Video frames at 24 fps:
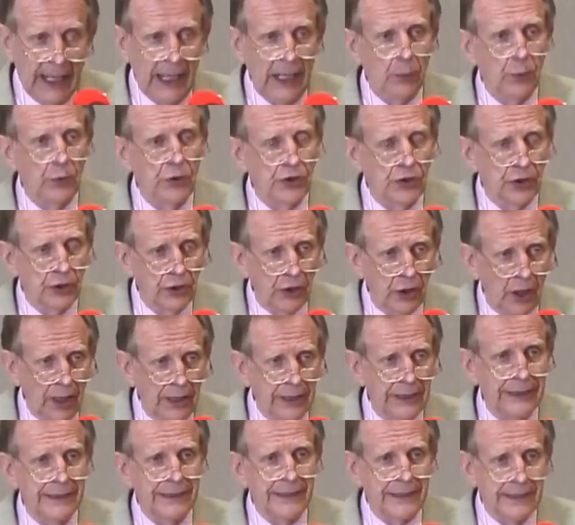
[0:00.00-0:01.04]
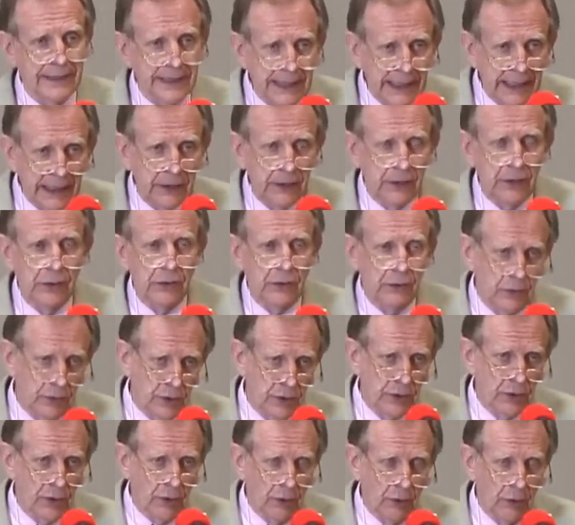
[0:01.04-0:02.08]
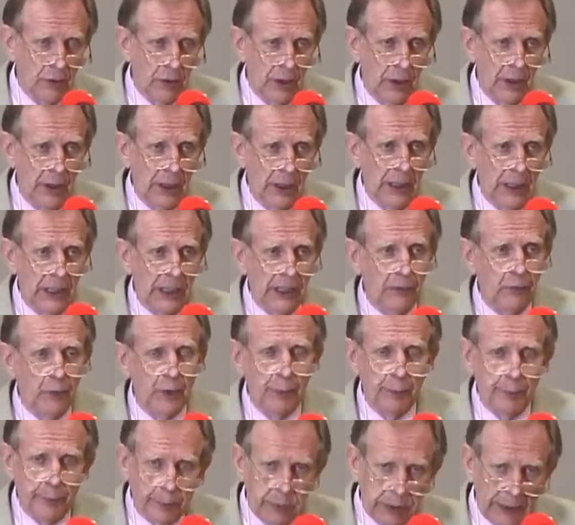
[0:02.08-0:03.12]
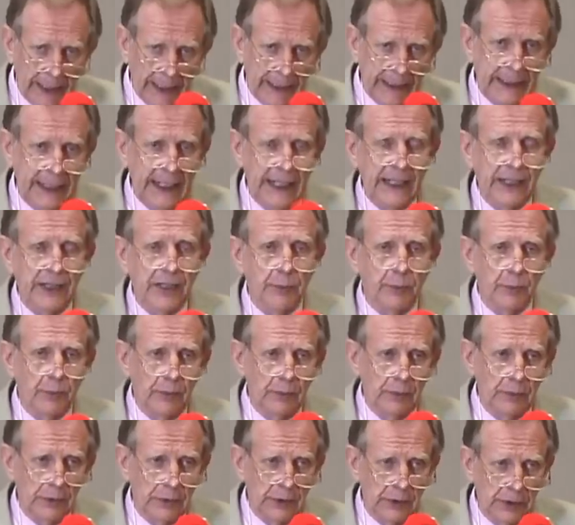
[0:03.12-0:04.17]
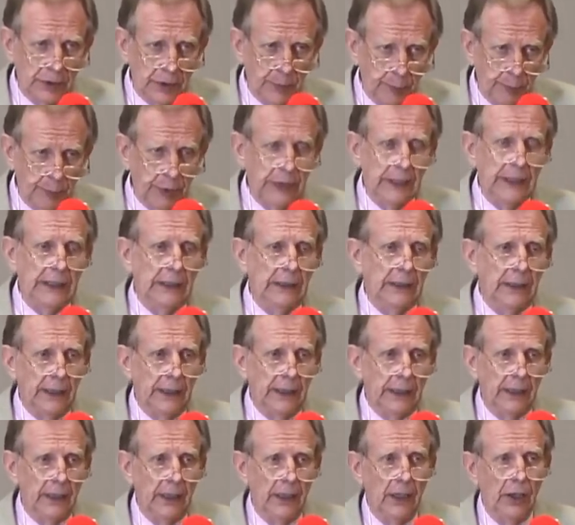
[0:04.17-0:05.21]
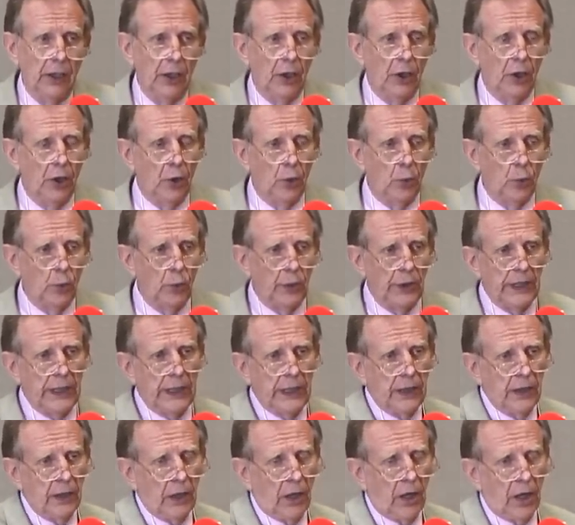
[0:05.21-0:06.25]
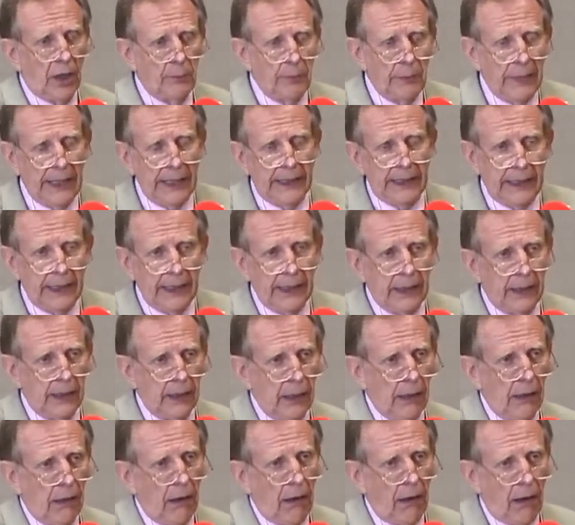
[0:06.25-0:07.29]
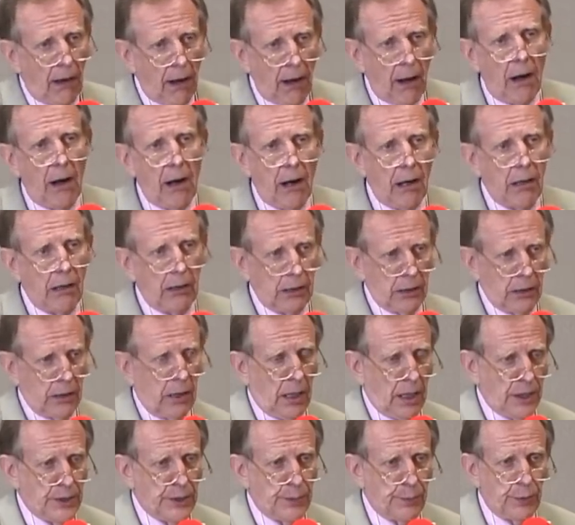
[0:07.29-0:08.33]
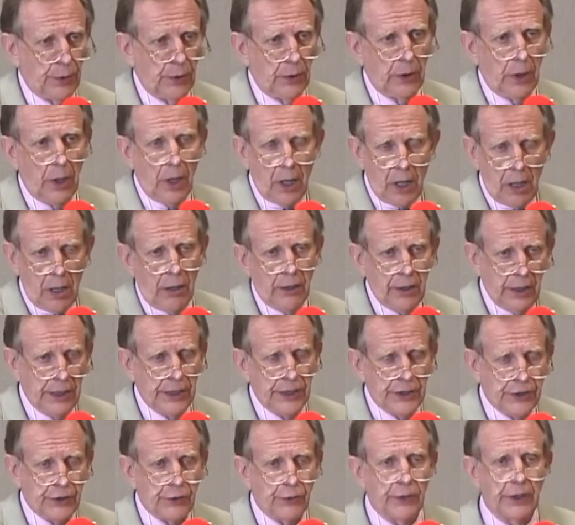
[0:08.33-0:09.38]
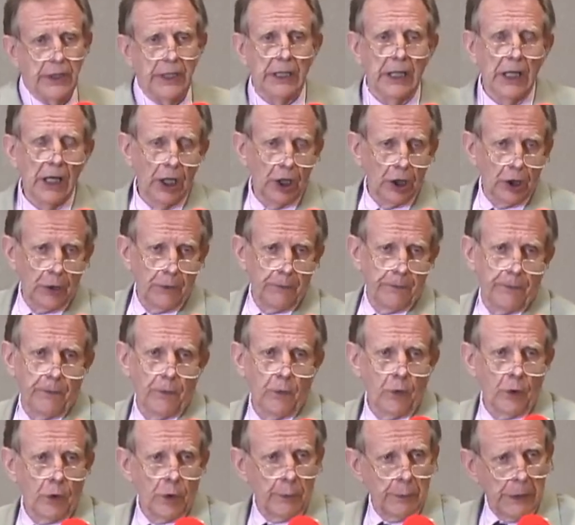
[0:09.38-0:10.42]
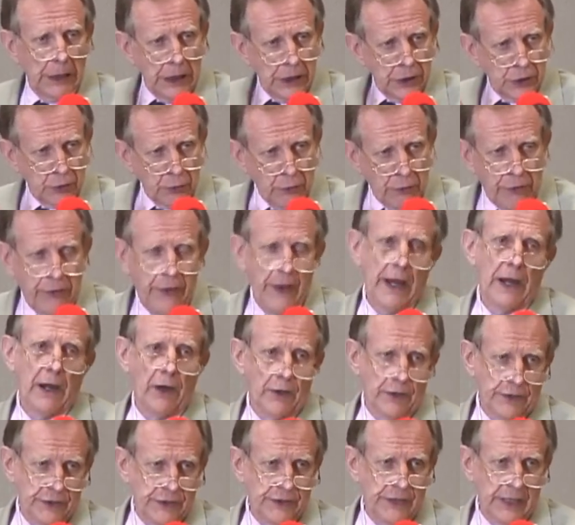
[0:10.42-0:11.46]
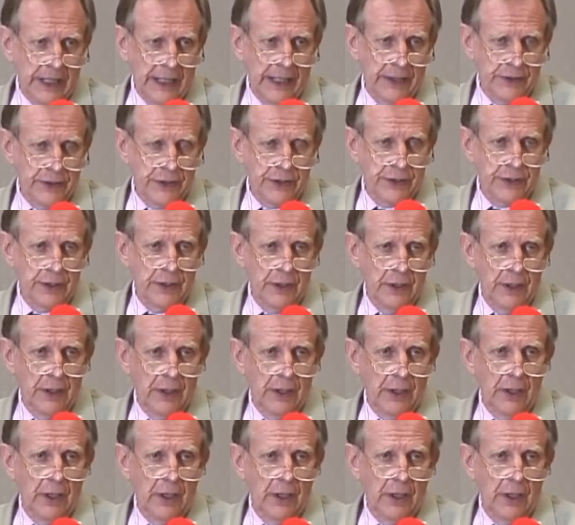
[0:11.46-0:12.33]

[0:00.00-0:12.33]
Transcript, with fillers: and we should not seek to do so. If we placate them completely, we are making our gospel, our history, conform to their sense